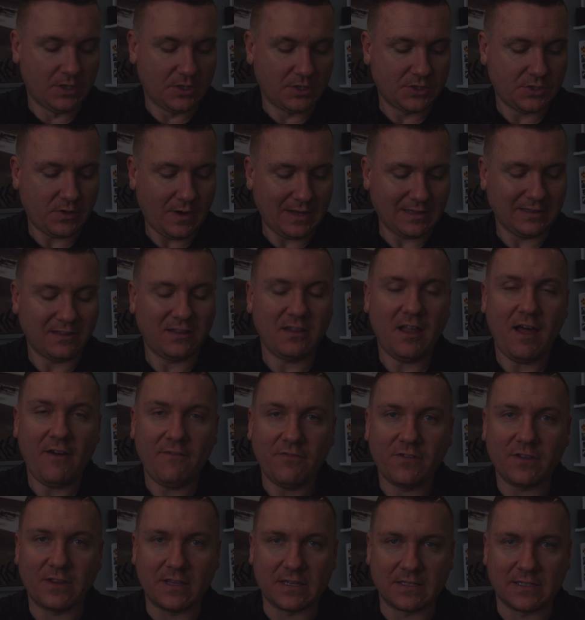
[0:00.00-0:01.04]
So I
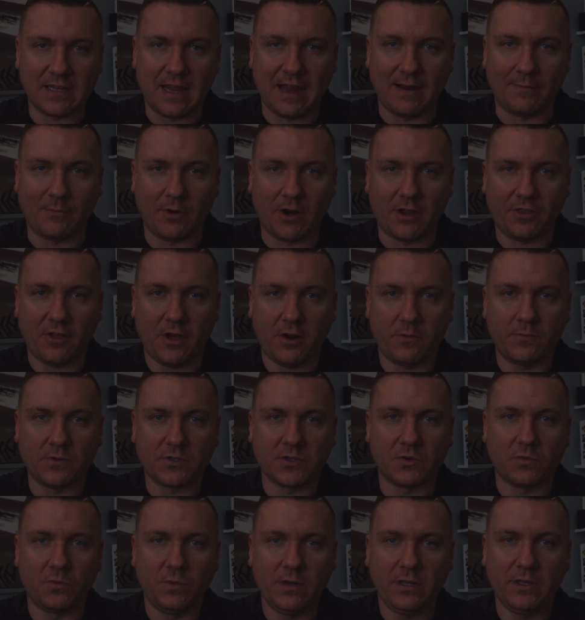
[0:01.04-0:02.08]
loved this camera. I thought it
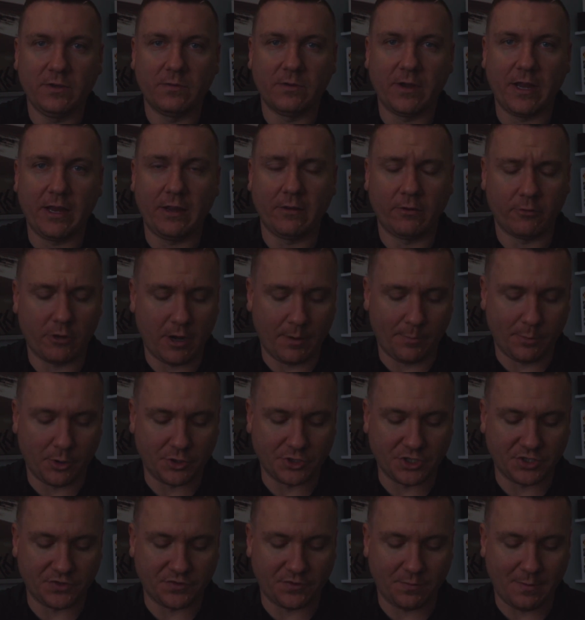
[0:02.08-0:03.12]
was a really great
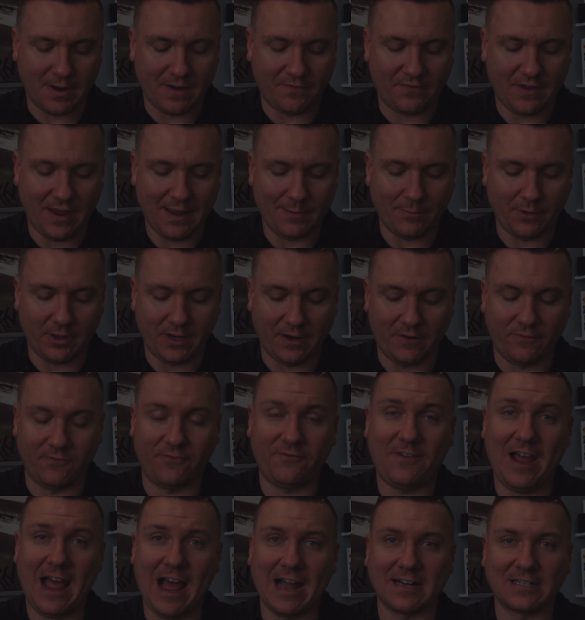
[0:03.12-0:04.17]
purchase for my family, and in
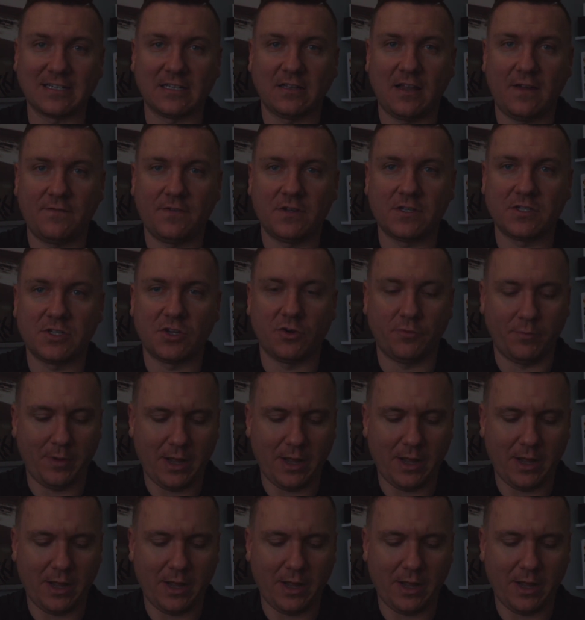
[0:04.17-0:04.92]
fact, I loved it so